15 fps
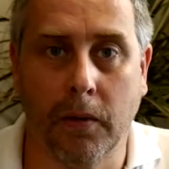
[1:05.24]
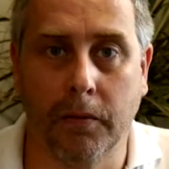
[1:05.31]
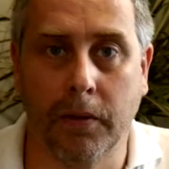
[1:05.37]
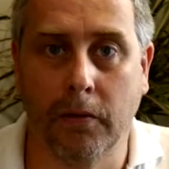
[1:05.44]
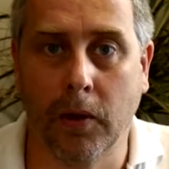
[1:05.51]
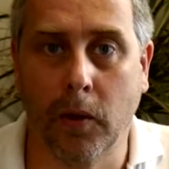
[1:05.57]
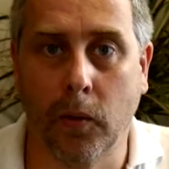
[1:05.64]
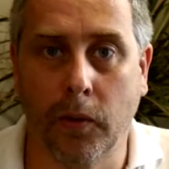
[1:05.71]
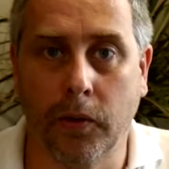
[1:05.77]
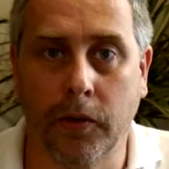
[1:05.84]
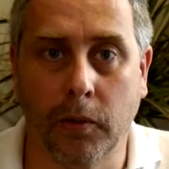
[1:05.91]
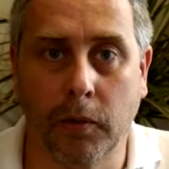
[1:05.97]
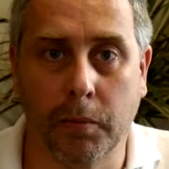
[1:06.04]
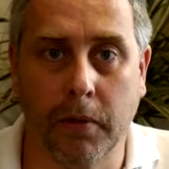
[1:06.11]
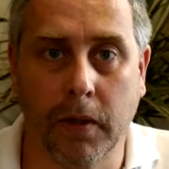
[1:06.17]
of the roles that
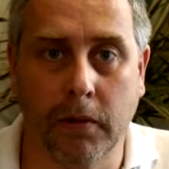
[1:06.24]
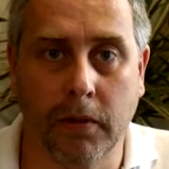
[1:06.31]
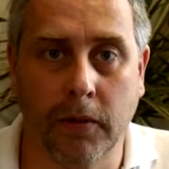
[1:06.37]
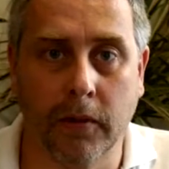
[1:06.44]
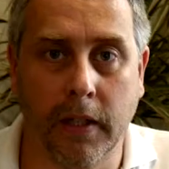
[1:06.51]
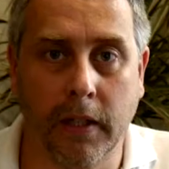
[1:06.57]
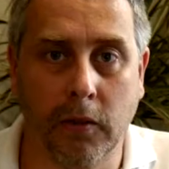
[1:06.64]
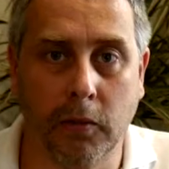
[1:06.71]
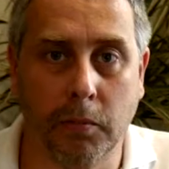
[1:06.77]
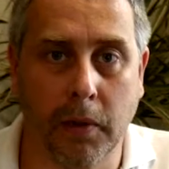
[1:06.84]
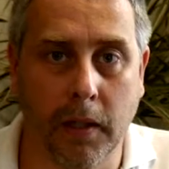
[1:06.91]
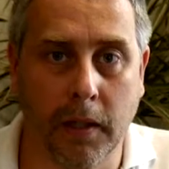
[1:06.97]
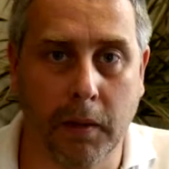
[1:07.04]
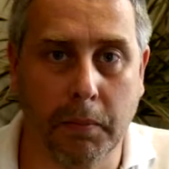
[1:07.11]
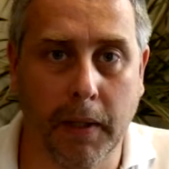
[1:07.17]
were previously used by
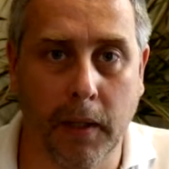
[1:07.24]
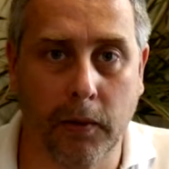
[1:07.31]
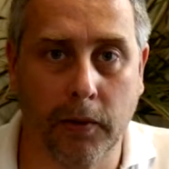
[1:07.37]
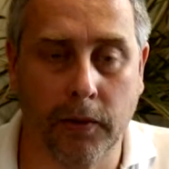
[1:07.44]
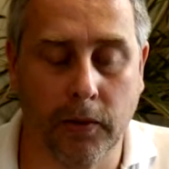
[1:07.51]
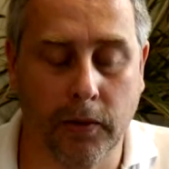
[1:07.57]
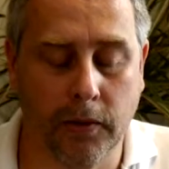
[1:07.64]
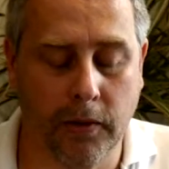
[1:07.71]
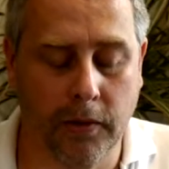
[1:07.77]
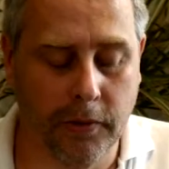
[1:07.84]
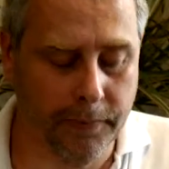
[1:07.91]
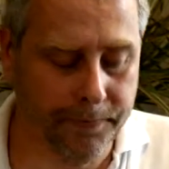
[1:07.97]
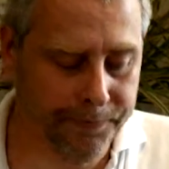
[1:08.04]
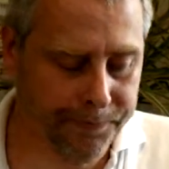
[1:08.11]
other power sources.